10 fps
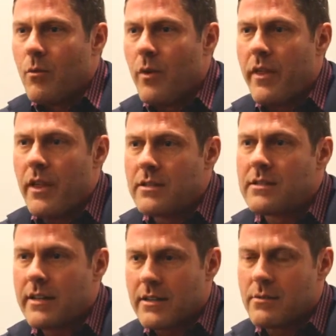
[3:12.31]
within
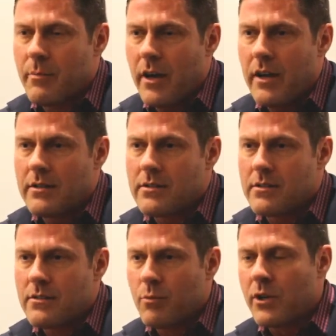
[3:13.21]
6
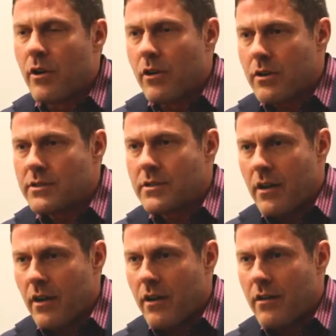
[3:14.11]
months, regardless
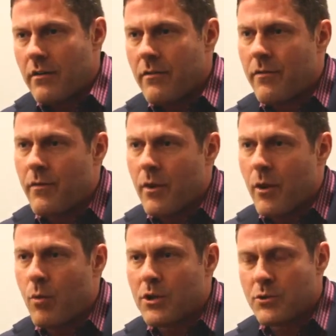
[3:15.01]
of
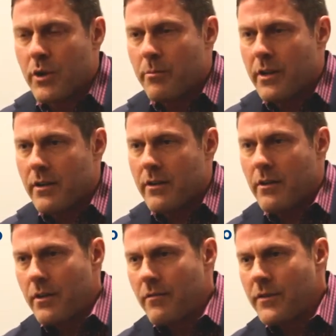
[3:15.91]
what treatment
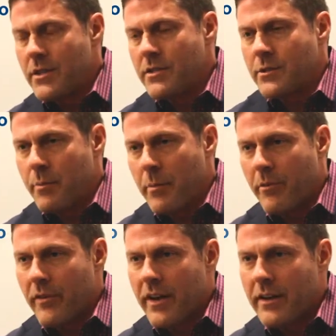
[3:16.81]
the physicians may
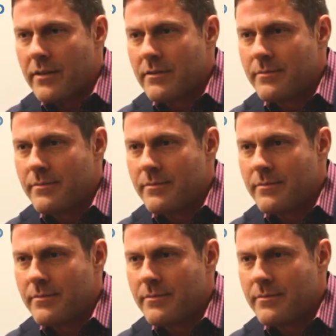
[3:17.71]
provide.